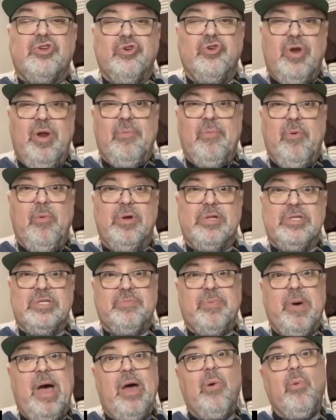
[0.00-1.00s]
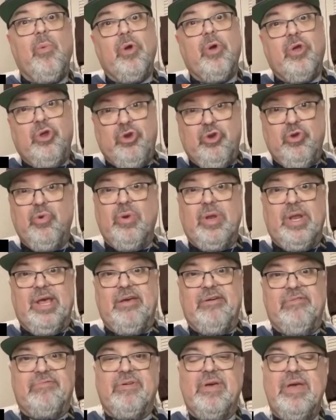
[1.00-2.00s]
your number one spot where you do
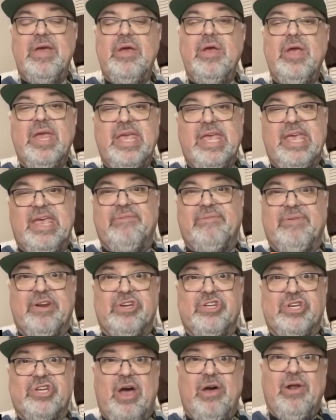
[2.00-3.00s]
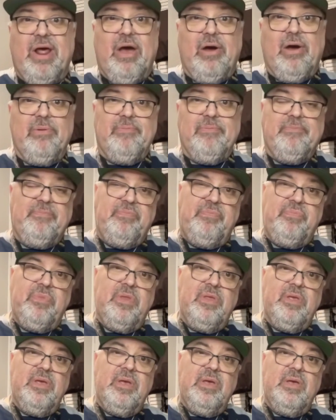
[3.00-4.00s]
live? Give it a shout out.
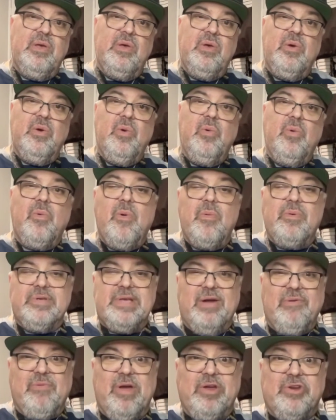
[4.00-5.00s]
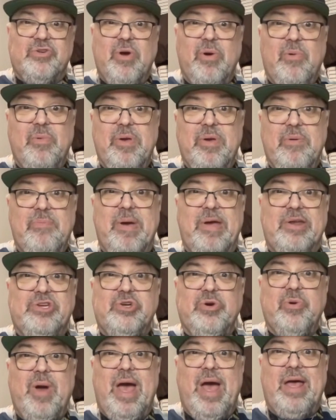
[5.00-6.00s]
What was that restaurant we met
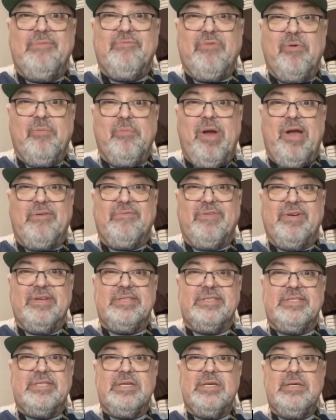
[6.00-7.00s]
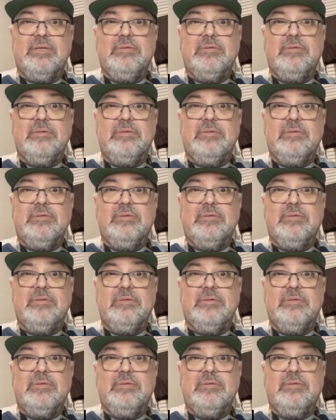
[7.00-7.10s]
you at for breakfast?